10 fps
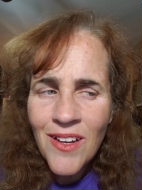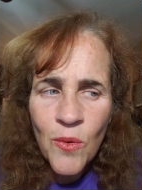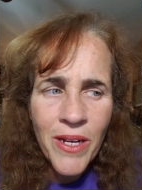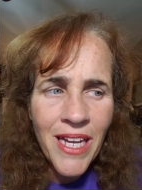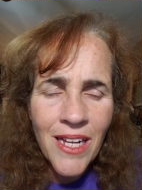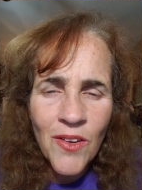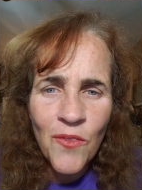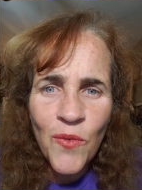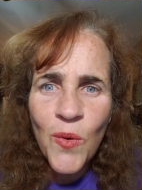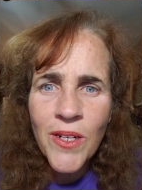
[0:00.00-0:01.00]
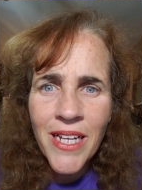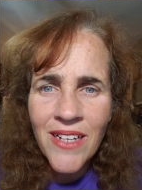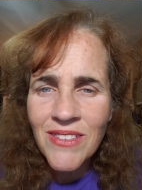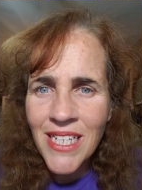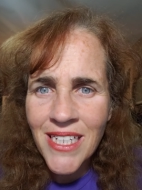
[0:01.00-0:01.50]
we can't afford to
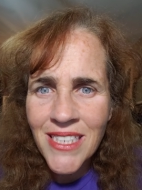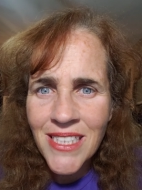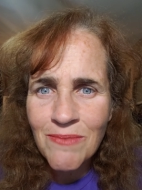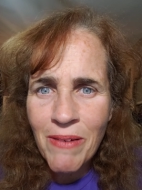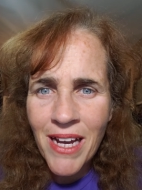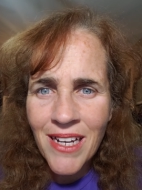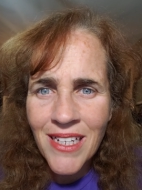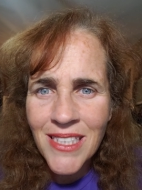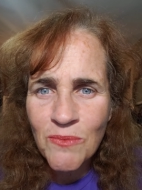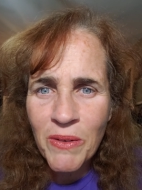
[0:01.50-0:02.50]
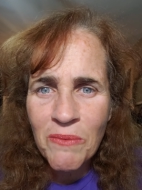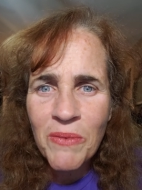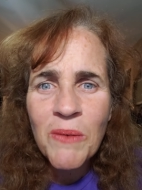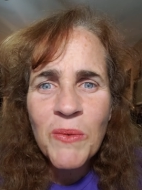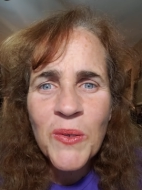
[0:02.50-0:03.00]
have scientists back us, but
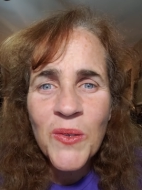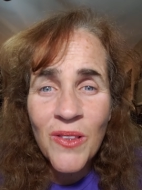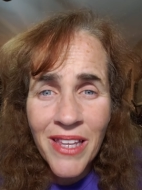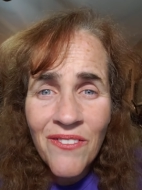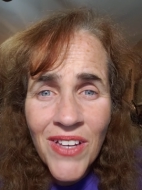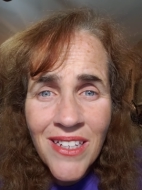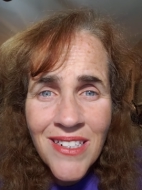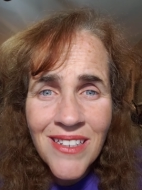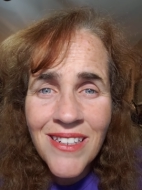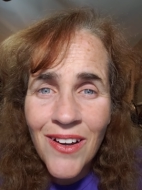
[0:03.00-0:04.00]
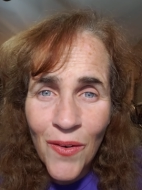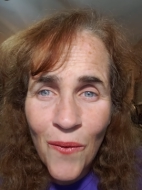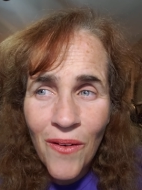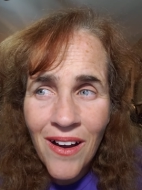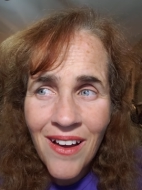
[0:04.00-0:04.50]
people who live it
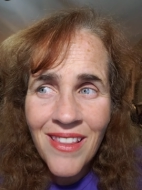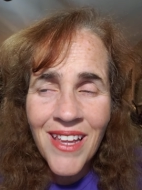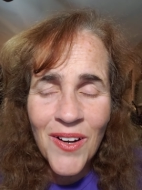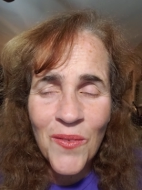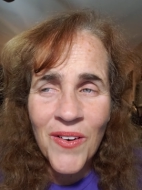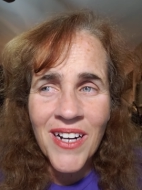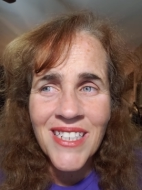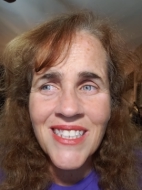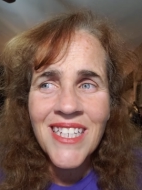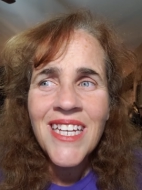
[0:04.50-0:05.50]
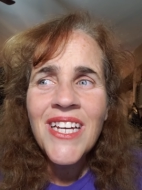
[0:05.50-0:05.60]
know that it works.